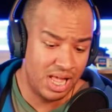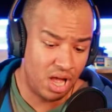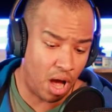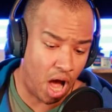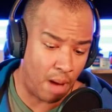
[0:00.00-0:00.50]

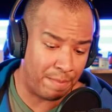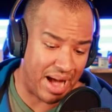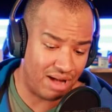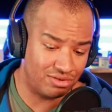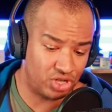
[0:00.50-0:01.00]
Uh,
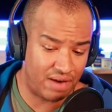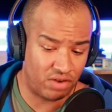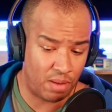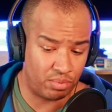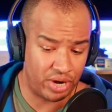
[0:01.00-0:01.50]
pile driver
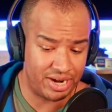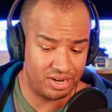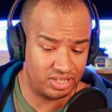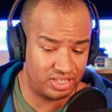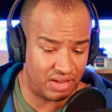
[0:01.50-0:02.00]
operators
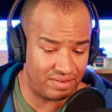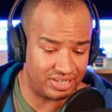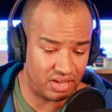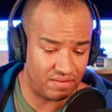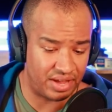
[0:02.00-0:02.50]

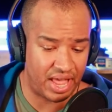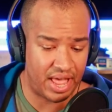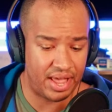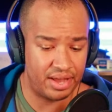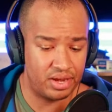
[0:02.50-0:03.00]

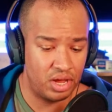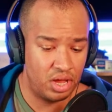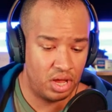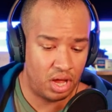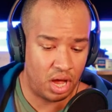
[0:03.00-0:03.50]
77k,
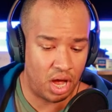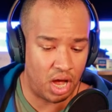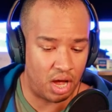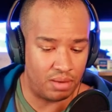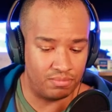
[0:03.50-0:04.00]

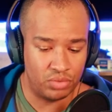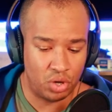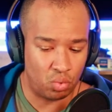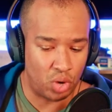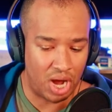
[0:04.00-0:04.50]
uh,
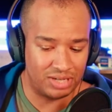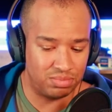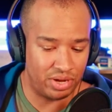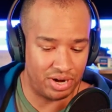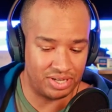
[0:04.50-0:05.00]
rock
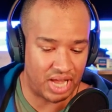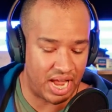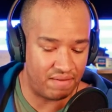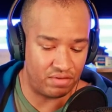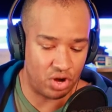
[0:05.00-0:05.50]
splitters. I have
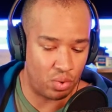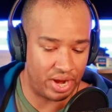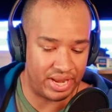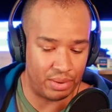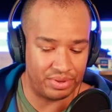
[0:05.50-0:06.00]
no
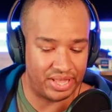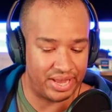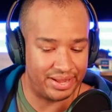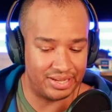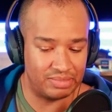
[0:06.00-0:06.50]
idea what that
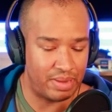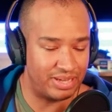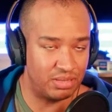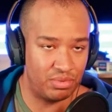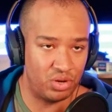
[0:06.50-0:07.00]
is. Maybe
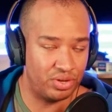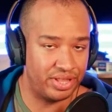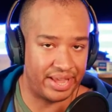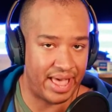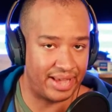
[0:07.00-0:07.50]
something to do with like
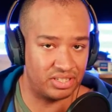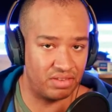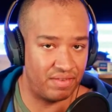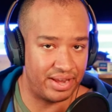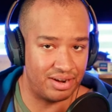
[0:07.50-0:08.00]

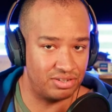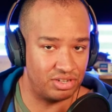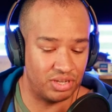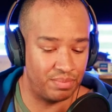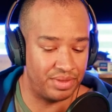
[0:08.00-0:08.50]
excavators or
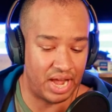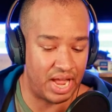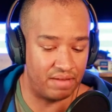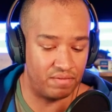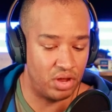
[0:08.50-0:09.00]
something. I
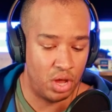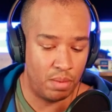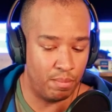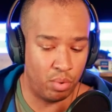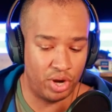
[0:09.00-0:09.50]
have
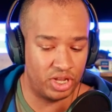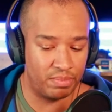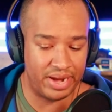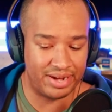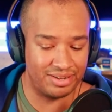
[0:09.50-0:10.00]
boiler
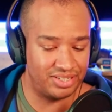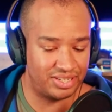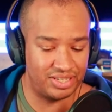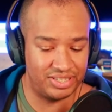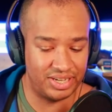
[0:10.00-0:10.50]
maker,
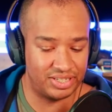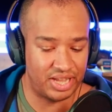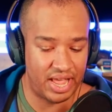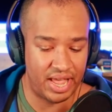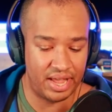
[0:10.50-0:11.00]

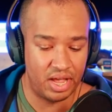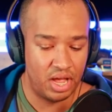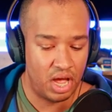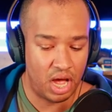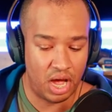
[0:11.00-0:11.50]
66k,
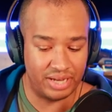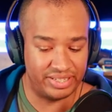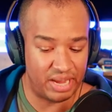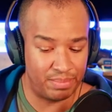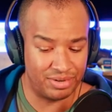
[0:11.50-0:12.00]
uh,
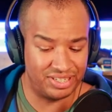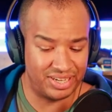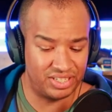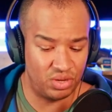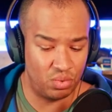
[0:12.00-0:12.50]
taper
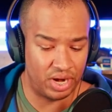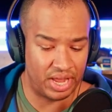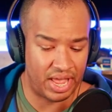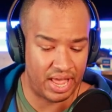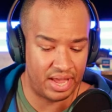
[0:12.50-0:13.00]

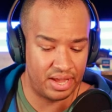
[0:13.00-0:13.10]
61k